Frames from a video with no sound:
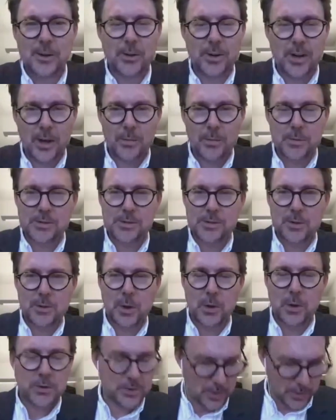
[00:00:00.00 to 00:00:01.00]
Sorry, I was
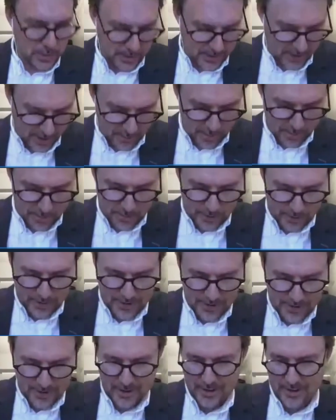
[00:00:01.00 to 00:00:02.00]
totally
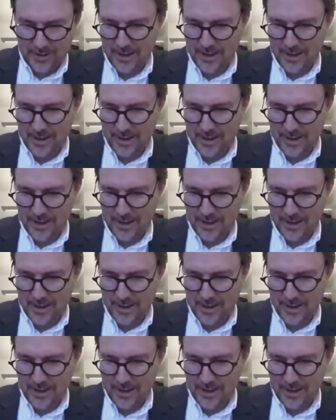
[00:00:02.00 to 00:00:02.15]
unprepared.